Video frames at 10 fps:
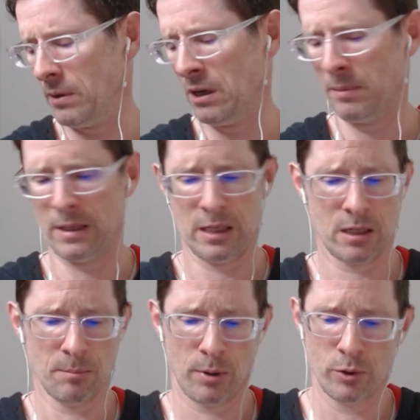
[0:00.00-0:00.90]
You need to be
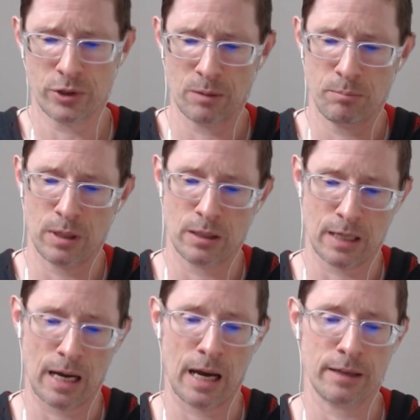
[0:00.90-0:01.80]
decomposing big
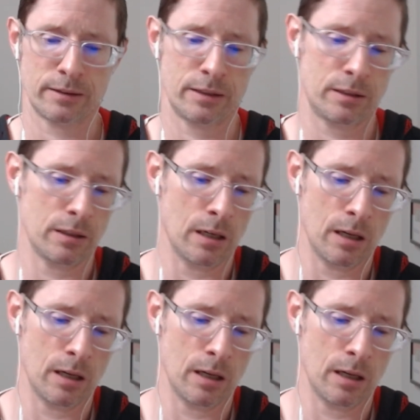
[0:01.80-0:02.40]
tasks.